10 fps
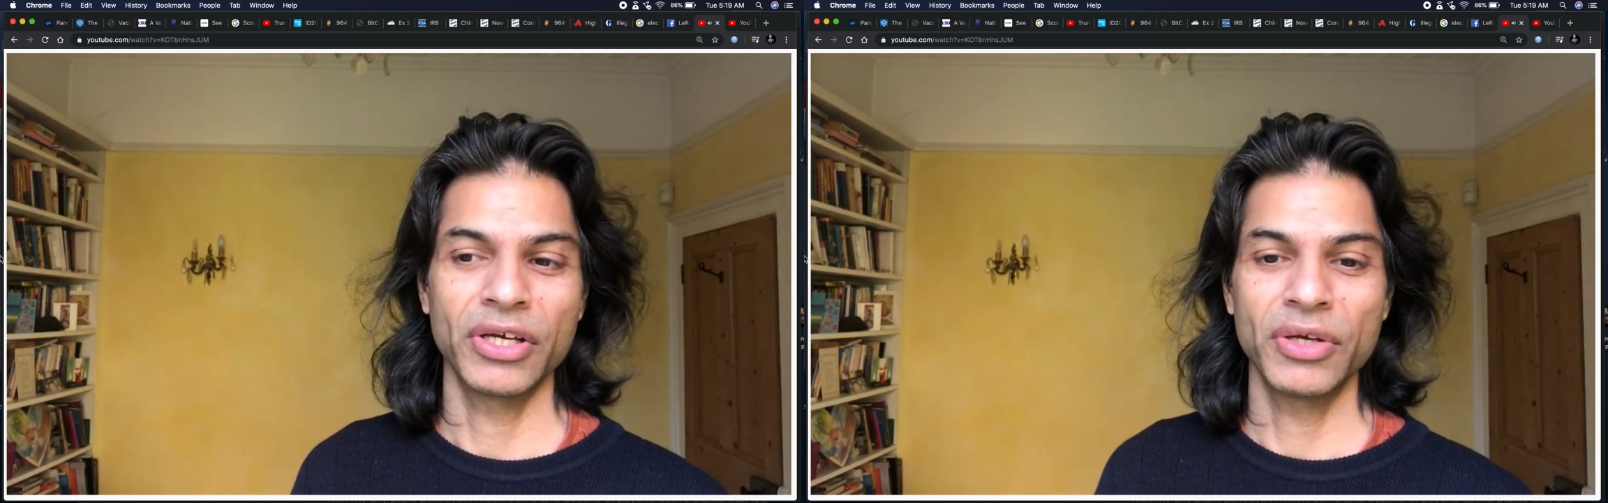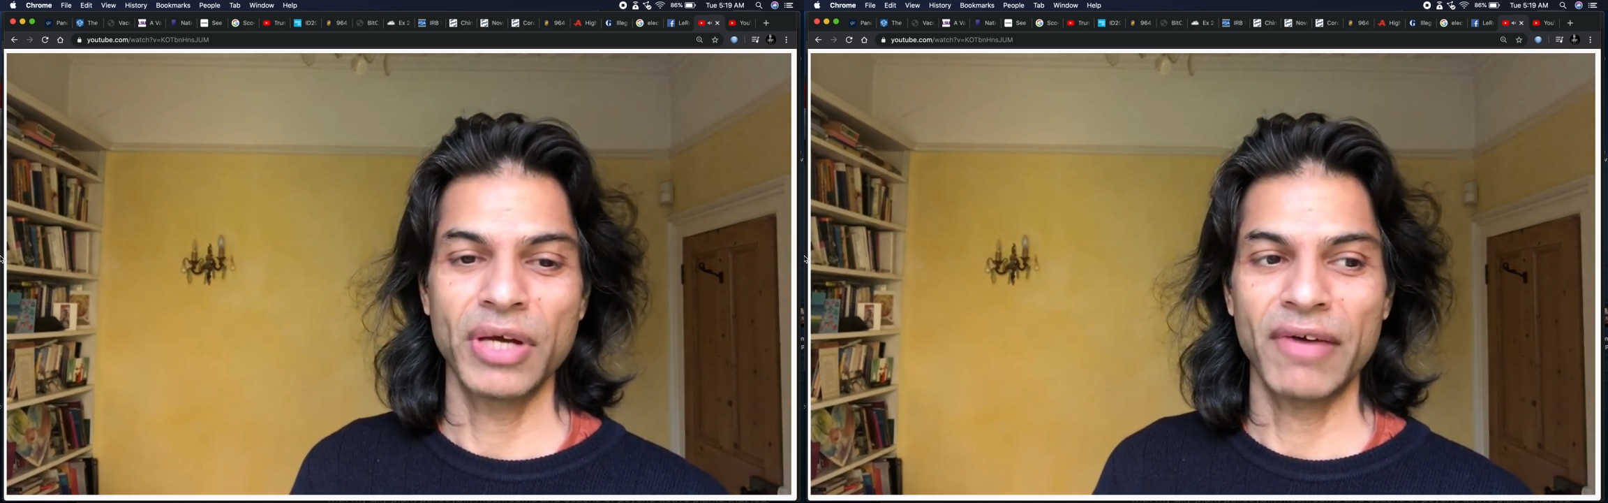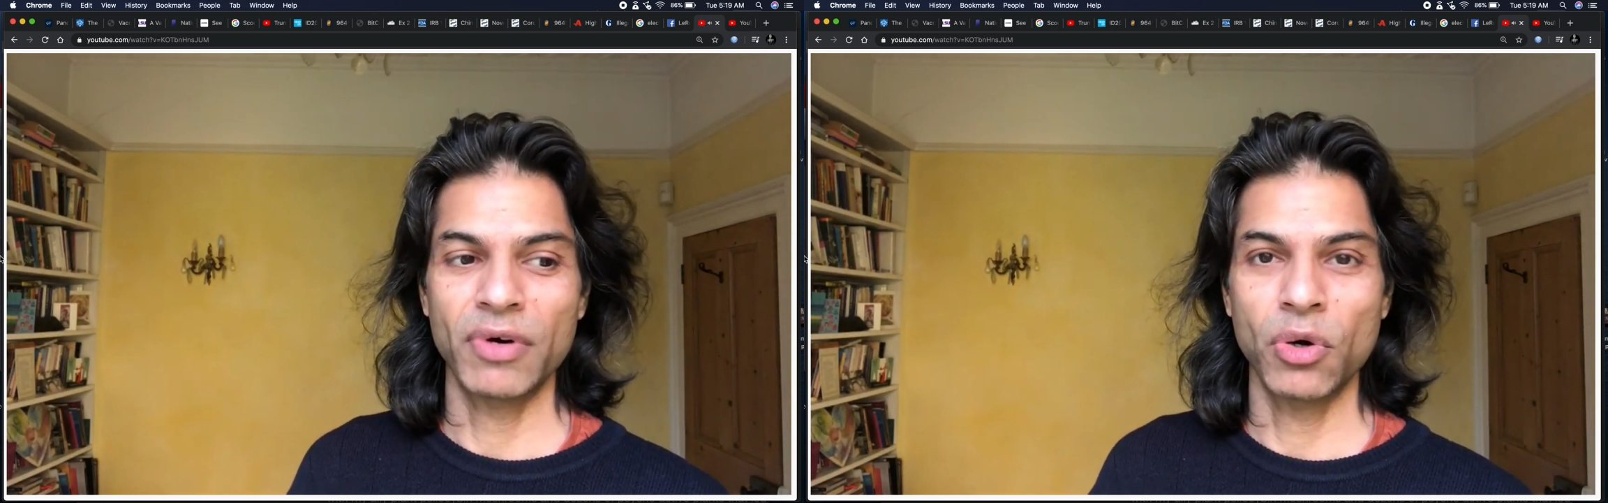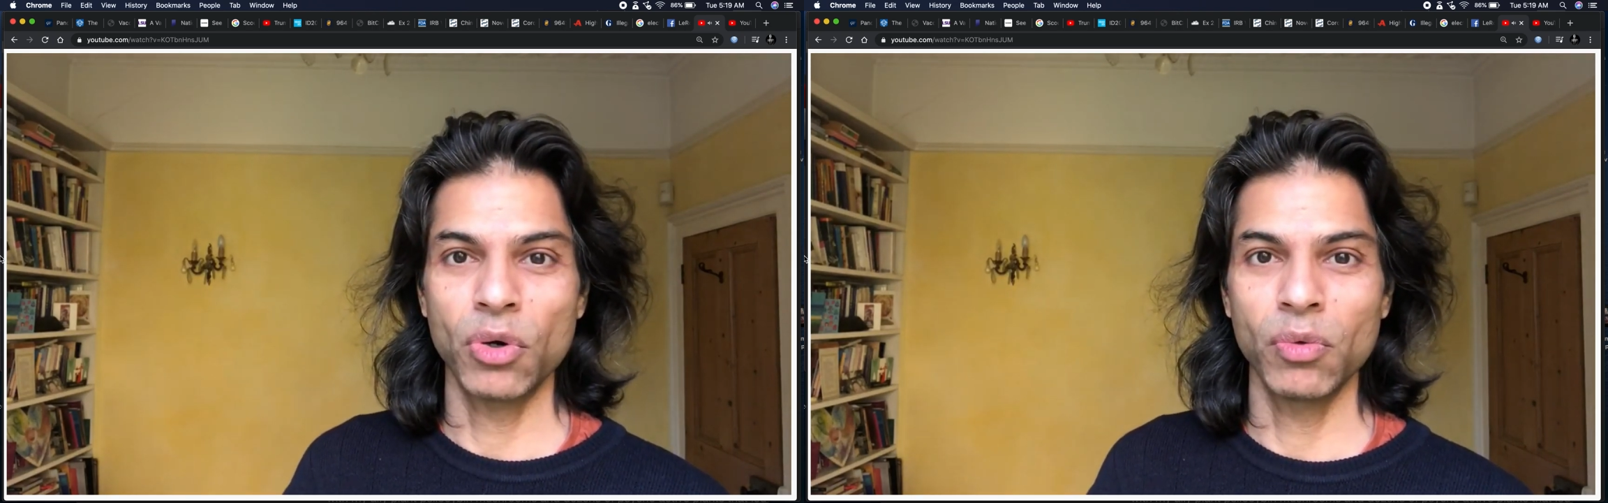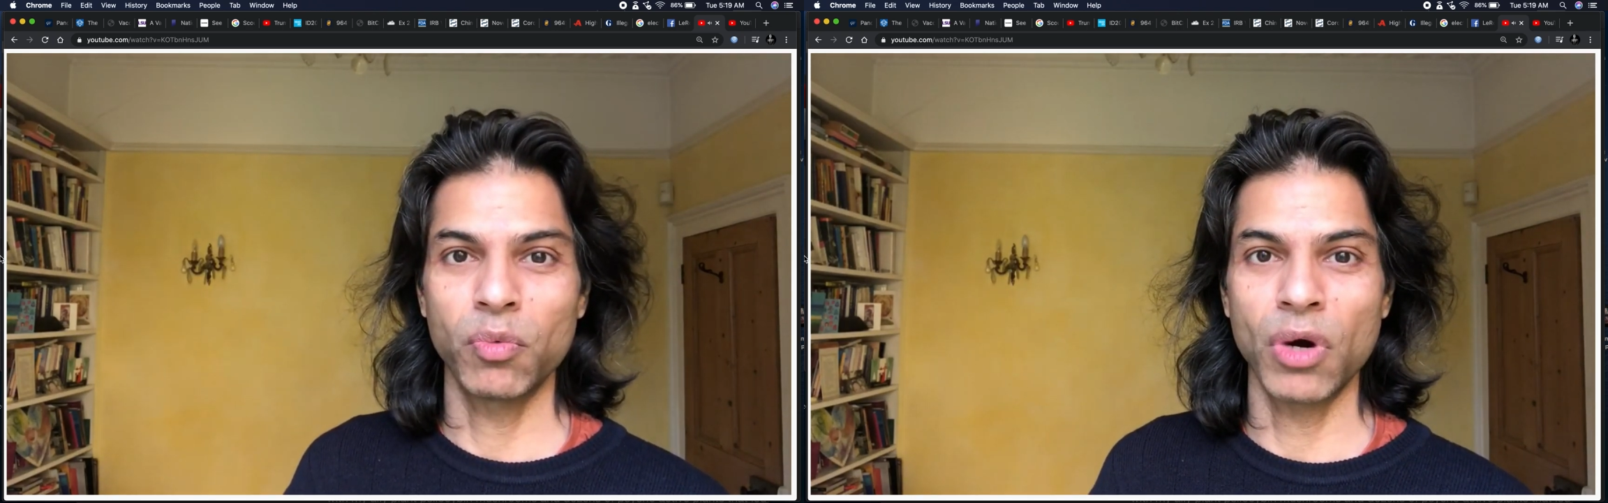You have a
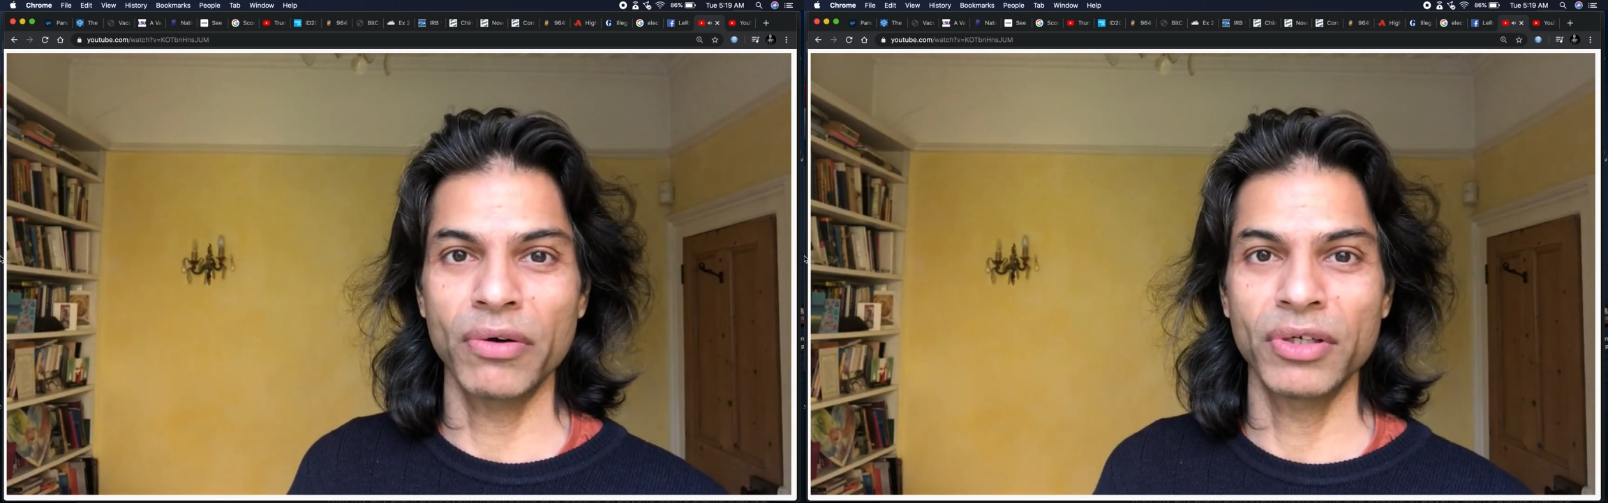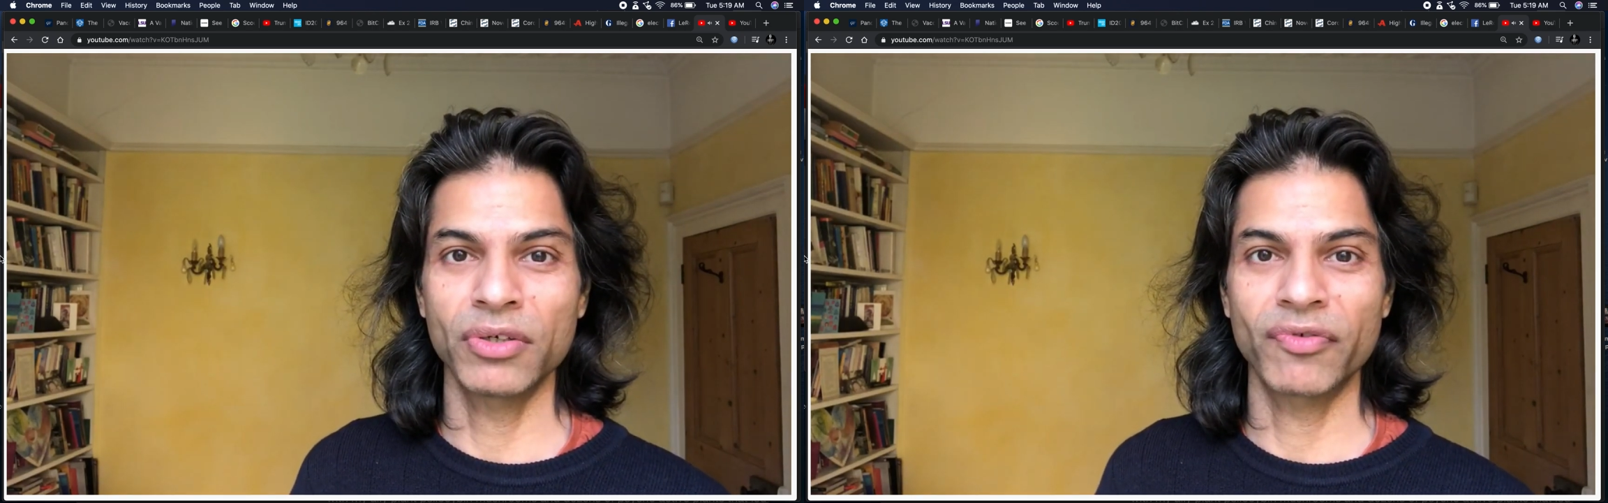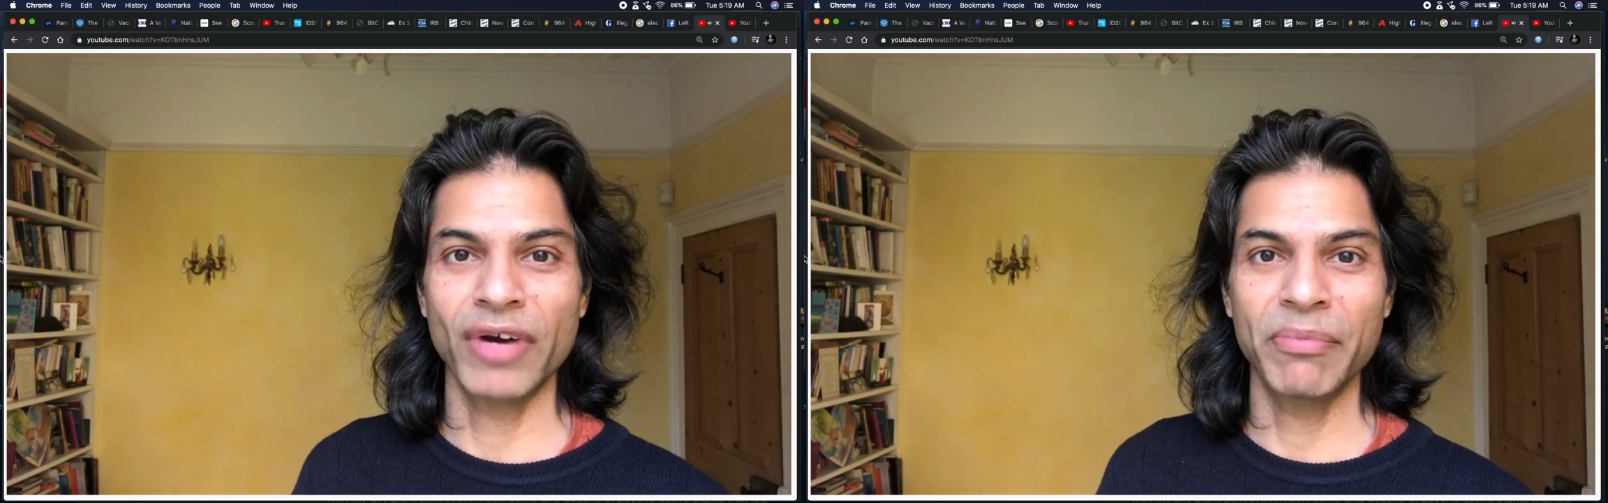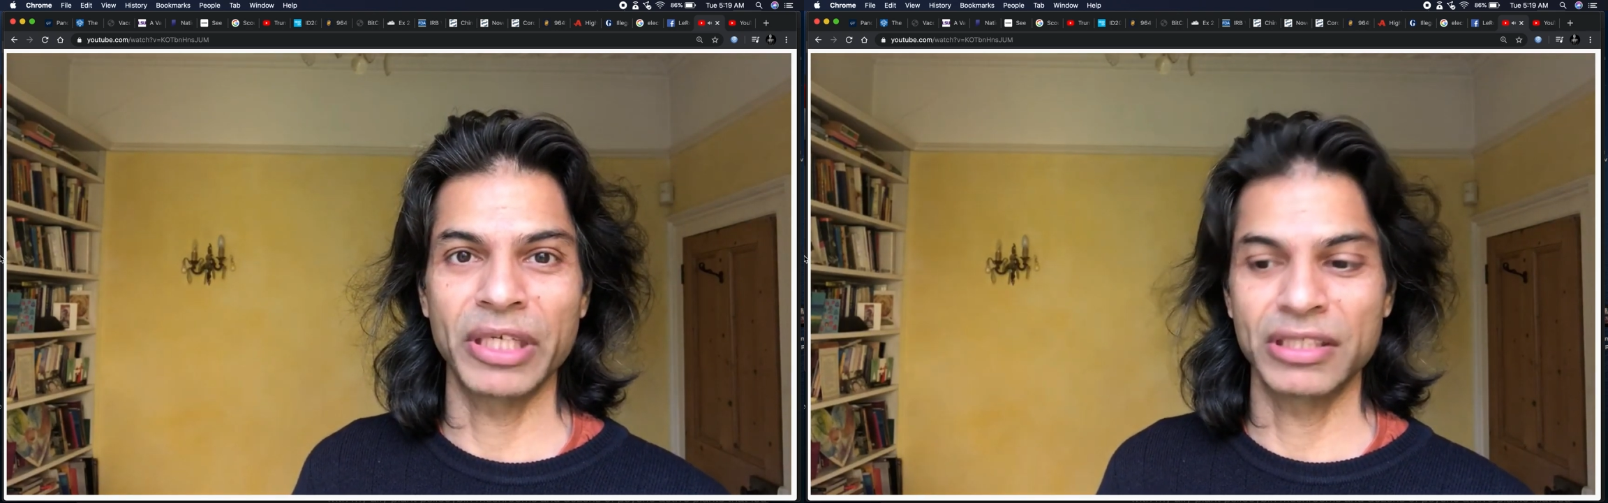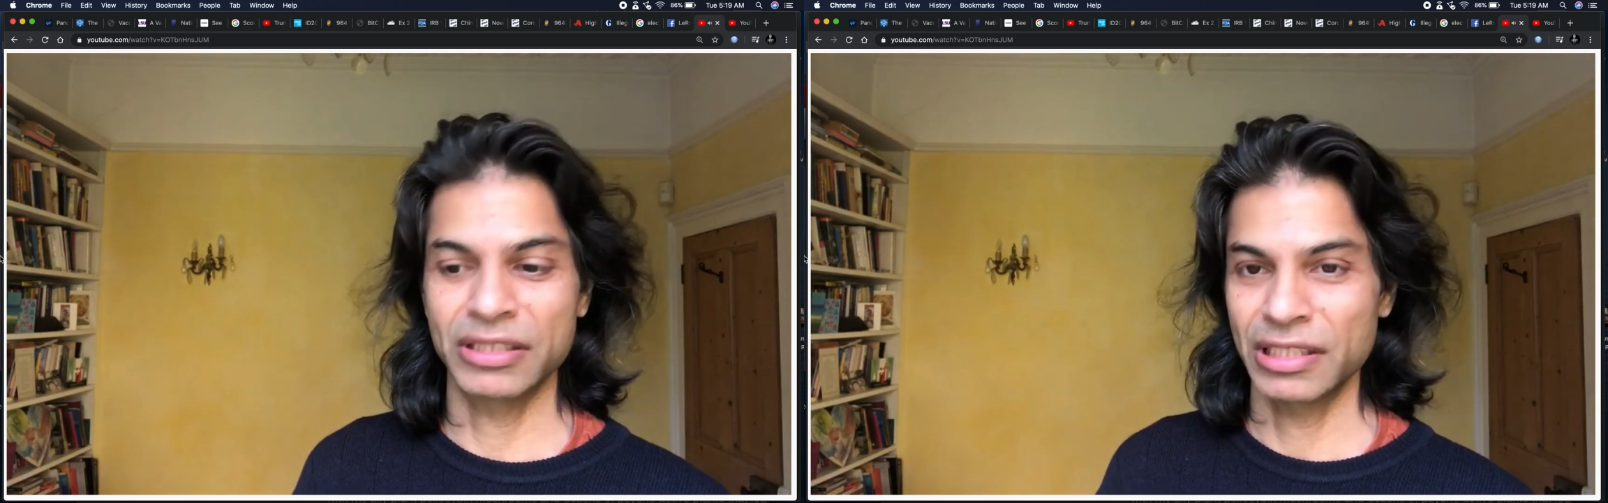whole warren of
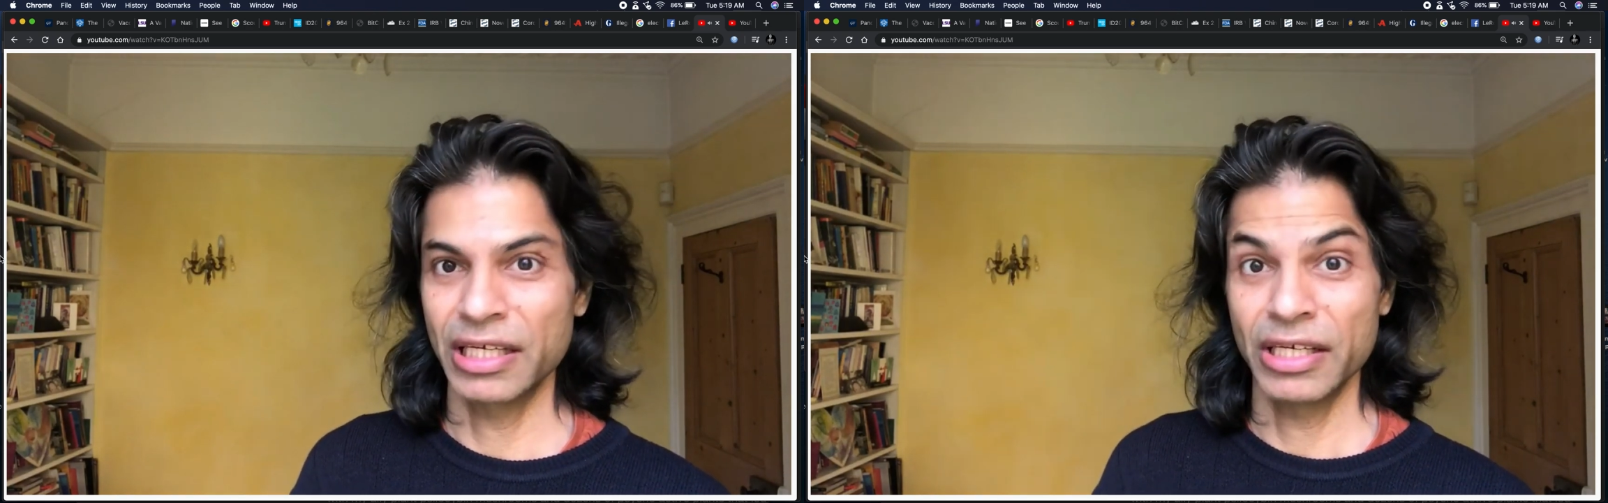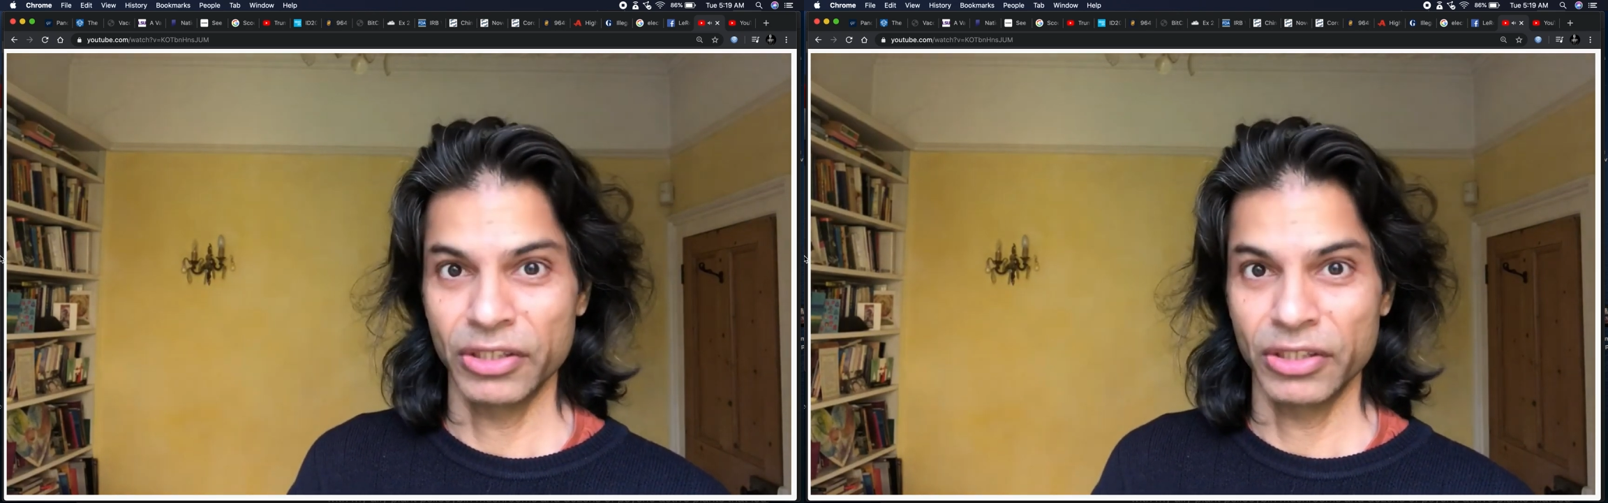rabbits.